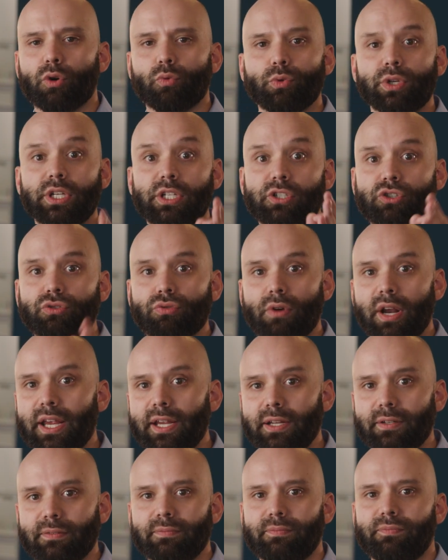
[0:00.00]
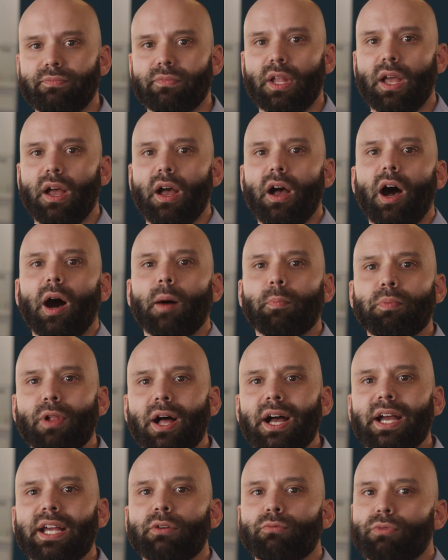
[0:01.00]
Retrain.
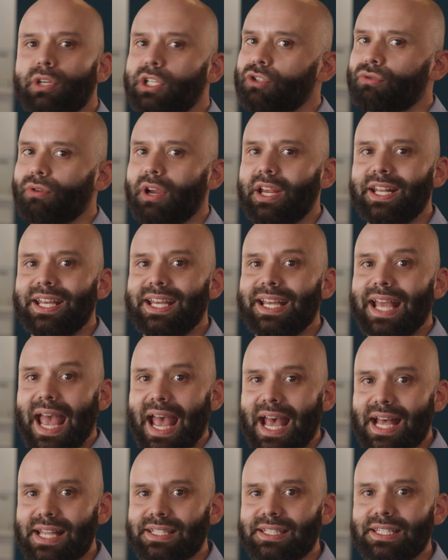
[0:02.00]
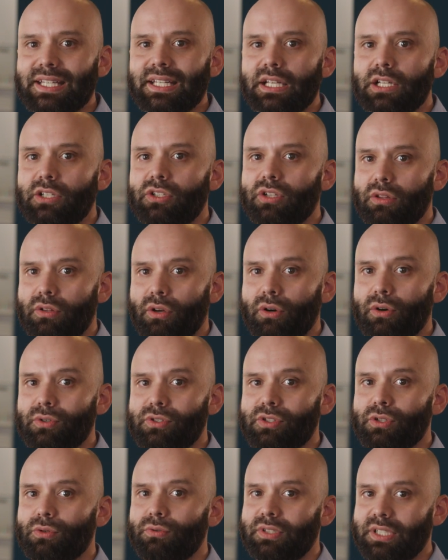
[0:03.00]
Applying retraining as needed to
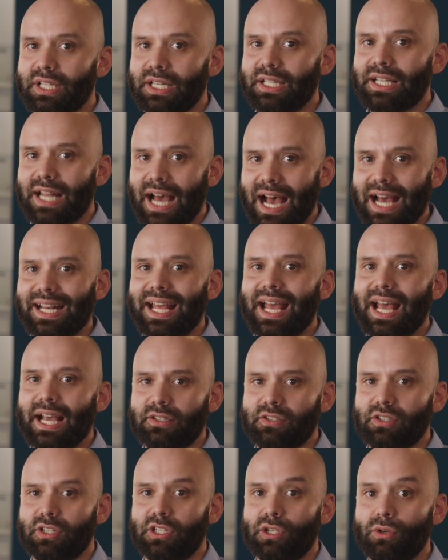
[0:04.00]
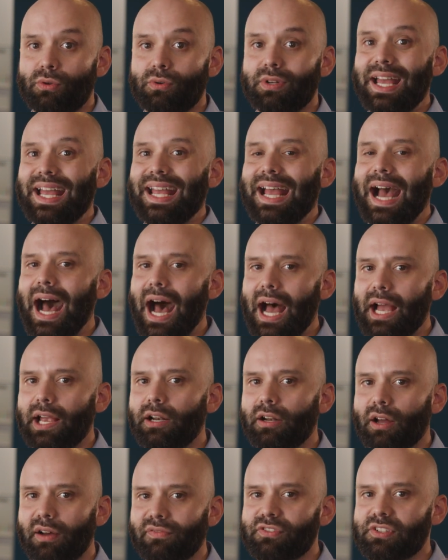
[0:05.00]
those who did not execute a high
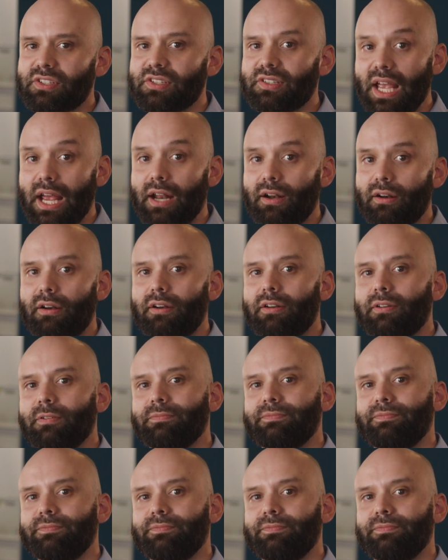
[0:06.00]
enough standard.